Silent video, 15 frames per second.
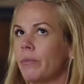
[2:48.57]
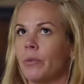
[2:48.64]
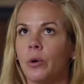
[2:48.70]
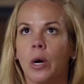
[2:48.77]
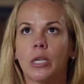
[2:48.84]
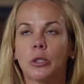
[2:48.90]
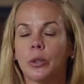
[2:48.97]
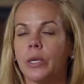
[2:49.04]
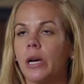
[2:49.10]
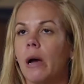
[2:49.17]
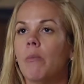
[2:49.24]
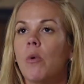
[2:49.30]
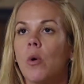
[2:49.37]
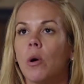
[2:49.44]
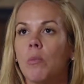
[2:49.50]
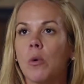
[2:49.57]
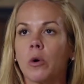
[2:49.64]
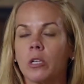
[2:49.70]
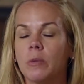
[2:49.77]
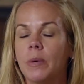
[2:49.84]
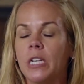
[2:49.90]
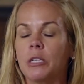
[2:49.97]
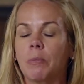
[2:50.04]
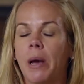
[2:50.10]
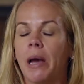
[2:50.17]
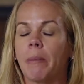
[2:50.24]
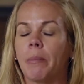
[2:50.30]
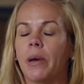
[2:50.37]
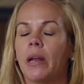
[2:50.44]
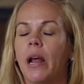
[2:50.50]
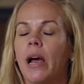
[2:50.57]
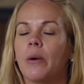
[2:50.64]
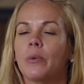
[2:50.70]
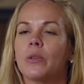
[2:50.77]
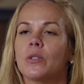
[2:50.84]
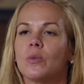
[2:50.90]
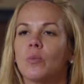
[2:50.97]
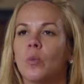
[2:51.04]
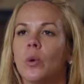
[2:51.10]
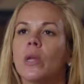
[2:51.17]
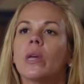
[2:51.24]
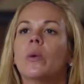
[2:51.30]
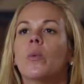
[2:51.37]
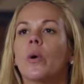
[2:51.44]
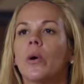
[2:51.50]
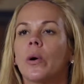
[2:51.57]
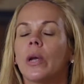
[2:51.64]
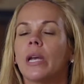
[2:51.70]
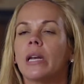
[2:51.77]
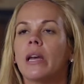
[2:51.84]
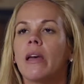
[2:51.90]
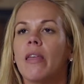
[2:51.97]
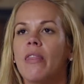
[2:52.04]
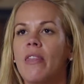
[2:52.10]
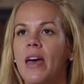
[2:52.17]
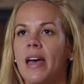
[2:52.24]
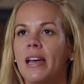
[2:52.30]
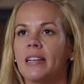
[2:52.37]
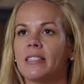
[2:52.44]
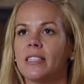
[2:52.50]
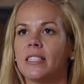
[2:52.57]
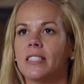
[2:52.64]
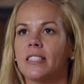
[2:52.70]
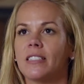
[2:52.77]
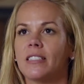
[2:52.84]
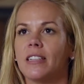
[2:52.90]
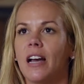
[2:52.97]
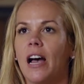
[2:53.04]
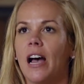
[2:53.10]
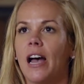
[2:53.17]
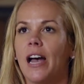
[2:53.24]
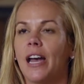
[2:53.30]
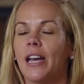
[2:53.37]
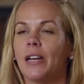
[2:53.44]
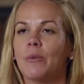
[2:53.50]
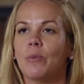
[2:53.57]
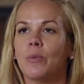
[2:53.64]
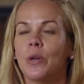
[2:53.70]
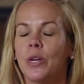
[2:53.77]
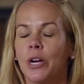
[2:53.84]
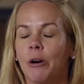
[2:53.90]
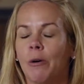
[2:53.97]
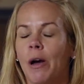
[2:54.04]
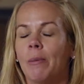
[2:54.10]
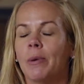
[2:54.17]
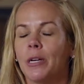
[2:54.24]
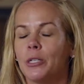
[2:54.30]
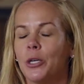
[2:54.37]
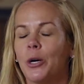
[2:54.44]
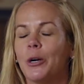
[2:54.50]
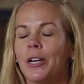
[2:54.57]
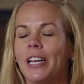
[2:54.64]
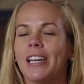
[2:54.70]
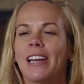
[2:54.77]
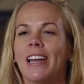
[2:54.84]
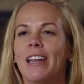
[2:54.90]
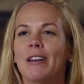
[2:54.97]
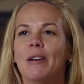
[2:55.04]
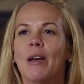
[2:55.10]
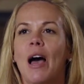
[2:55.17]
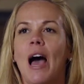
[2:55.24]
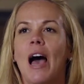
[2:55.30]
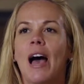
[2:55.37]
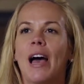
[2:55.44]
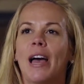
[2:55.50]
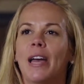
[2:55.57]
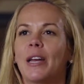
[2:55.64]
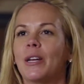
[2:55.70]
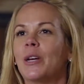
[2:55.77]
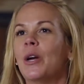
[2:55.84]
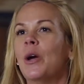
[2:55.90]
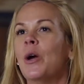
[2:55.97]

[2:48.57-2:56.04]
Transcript: gradually got more and more speech back, but I was really worried that I'm an attorney and I